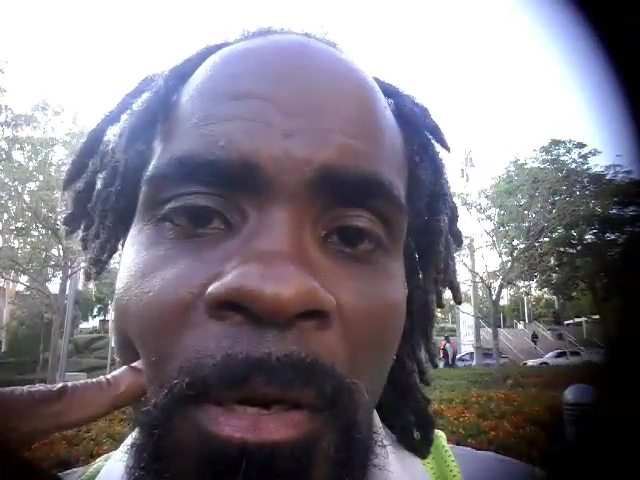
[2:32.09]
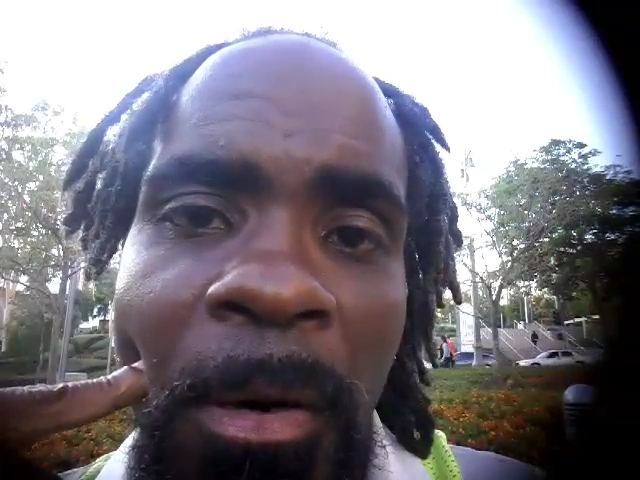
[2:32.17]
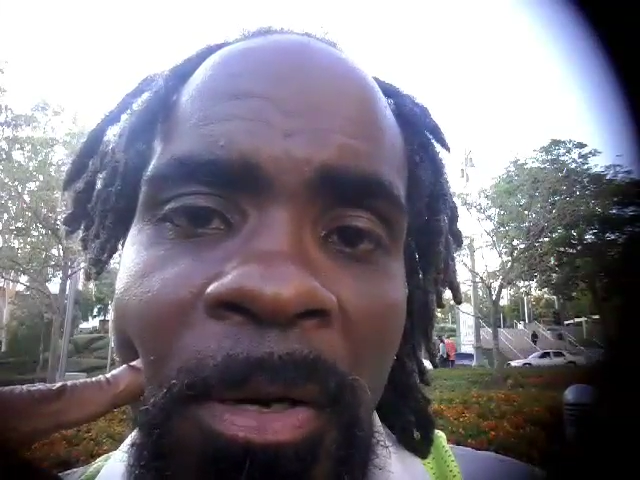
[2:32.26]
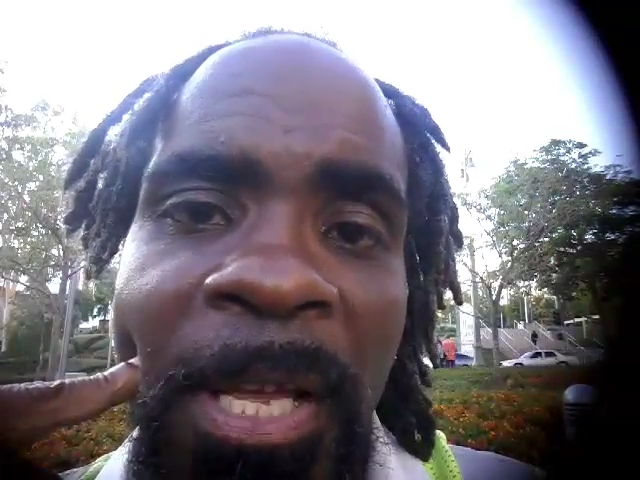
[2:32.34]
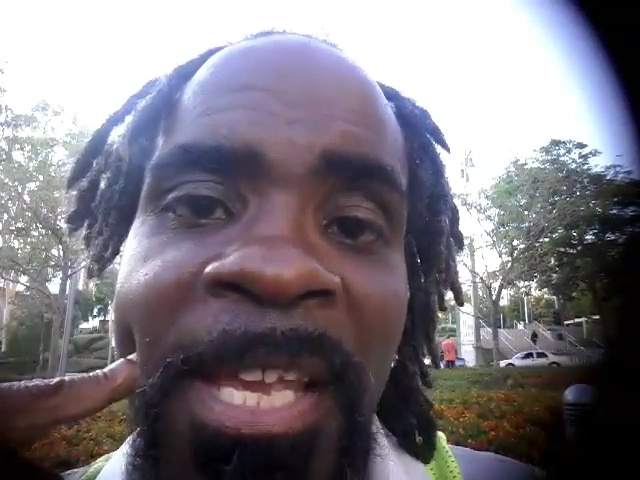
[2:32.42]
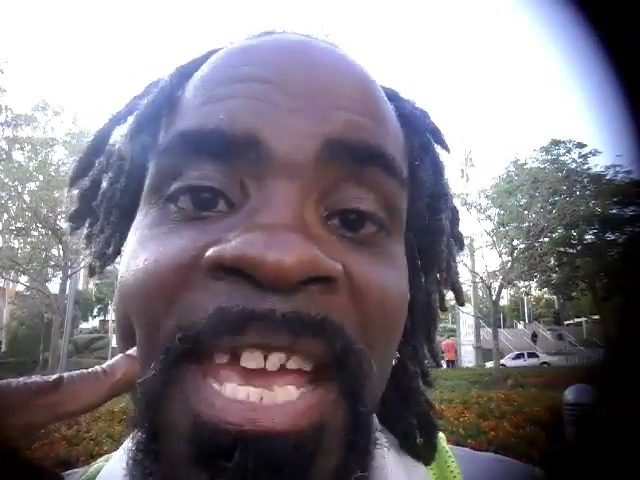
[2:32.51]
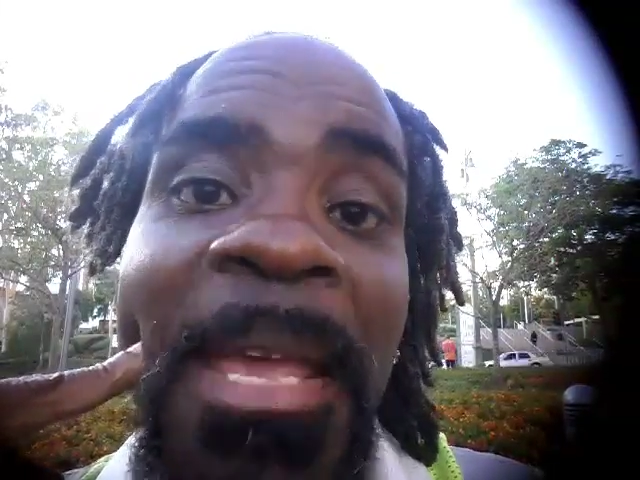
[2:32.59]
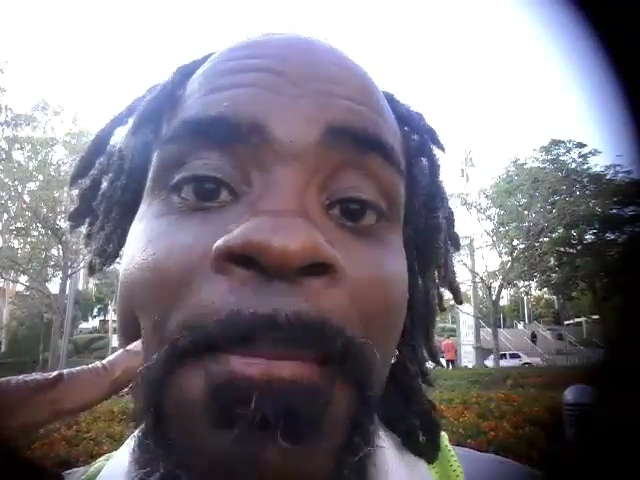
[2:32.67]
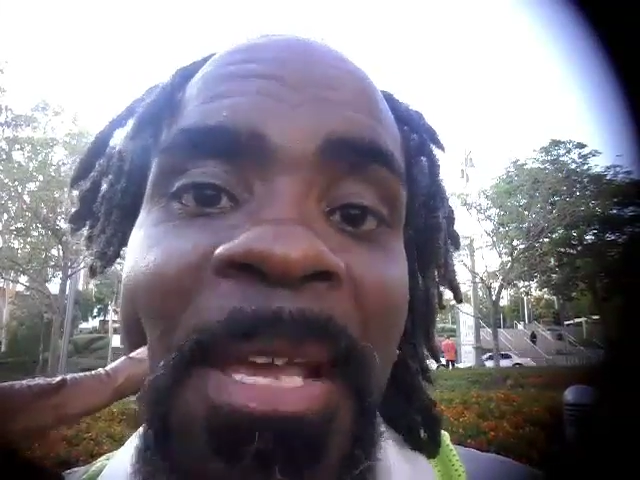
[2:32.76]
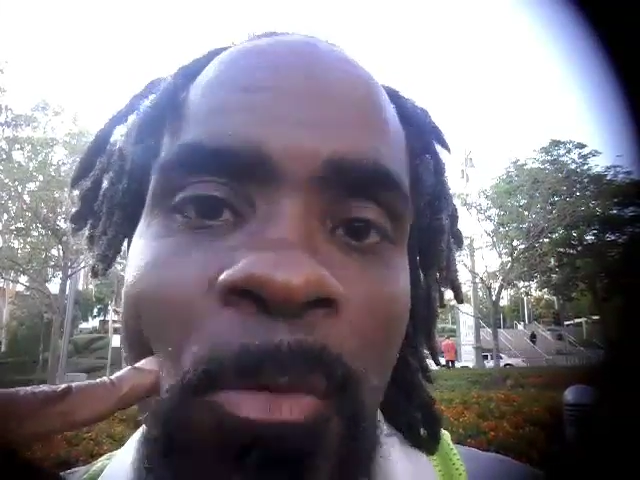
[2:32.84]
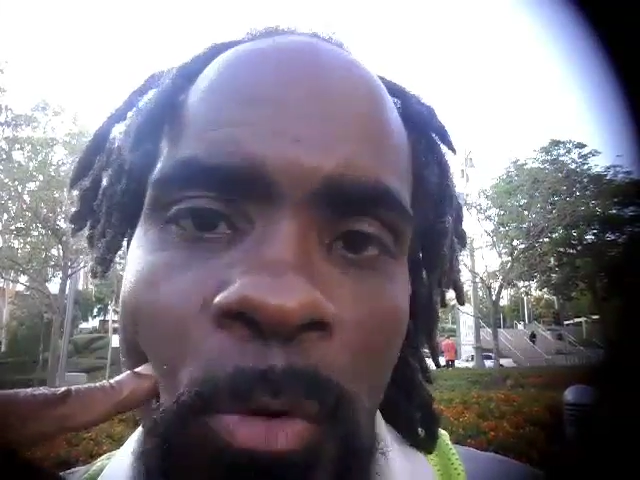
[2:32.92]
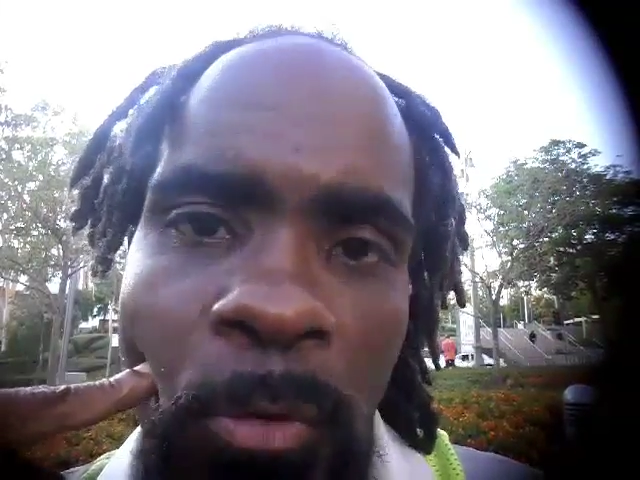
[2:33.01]
on a
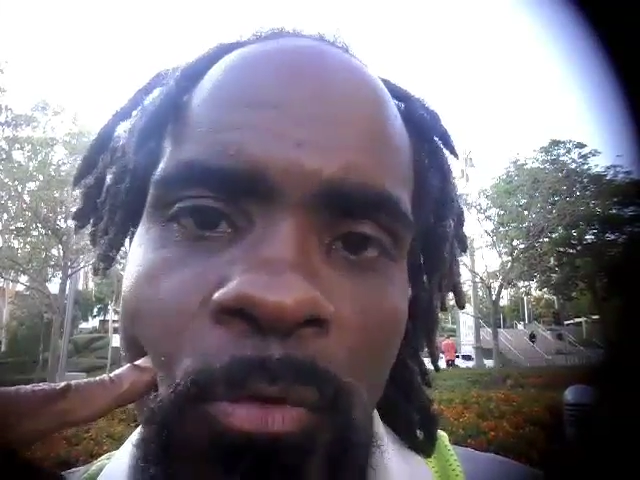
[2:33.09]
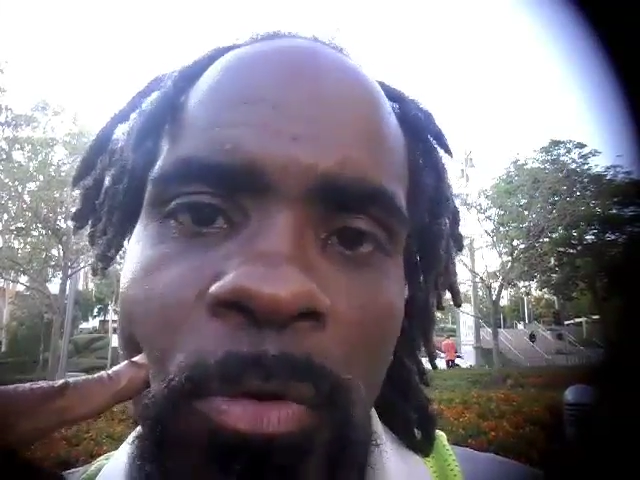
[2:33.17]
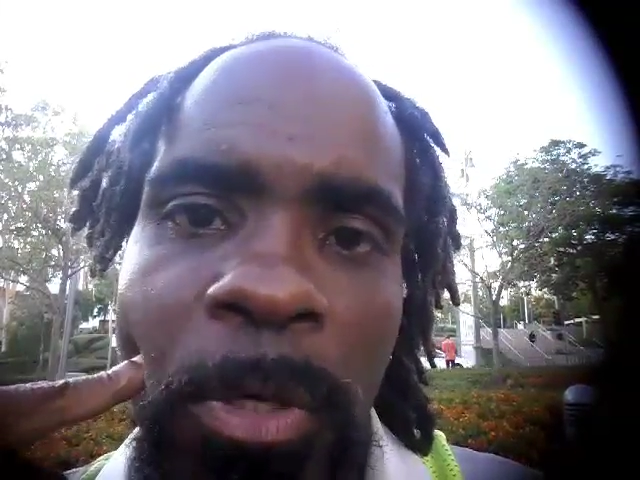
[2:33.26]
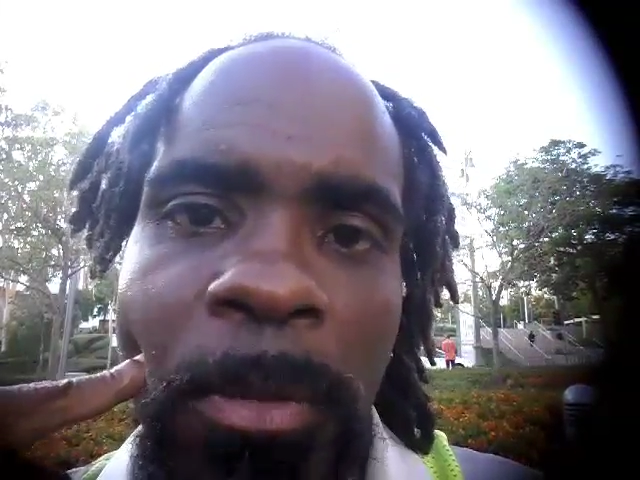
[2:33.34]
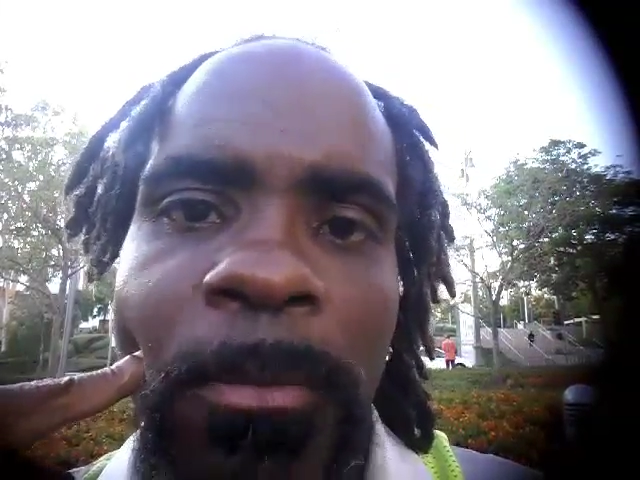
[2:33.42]
gaping wound.